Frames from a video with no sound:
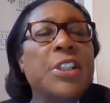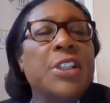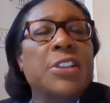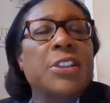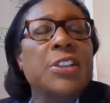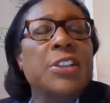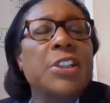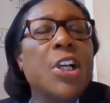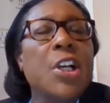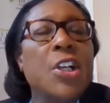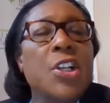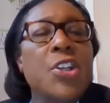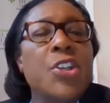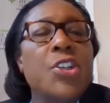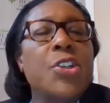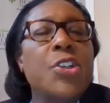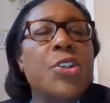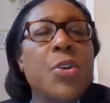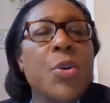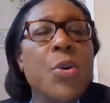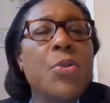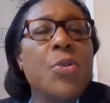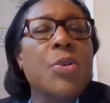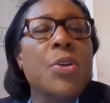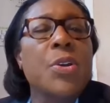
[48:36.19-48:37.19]
as young
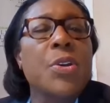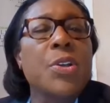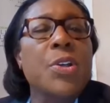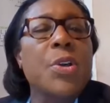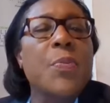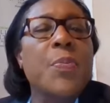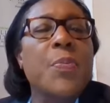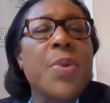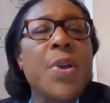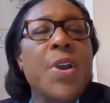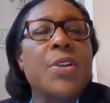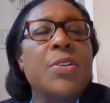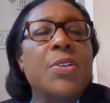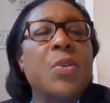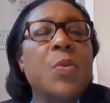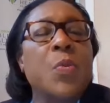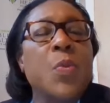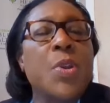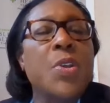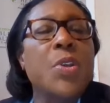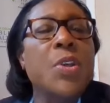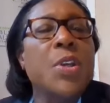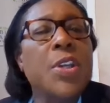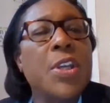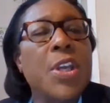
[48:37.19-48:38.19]
children compared to
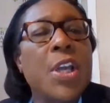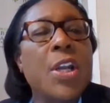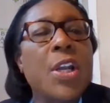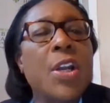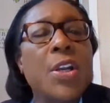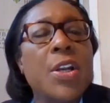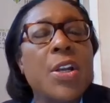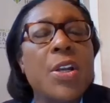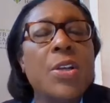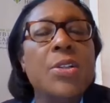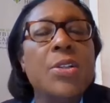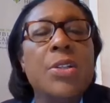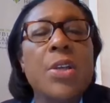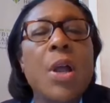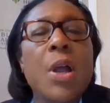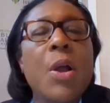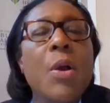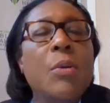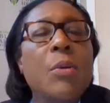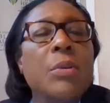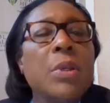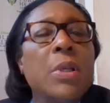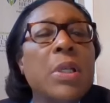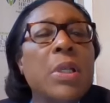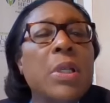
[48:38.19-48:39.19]
when you get an
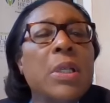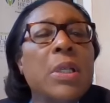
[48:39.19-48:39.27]
adult?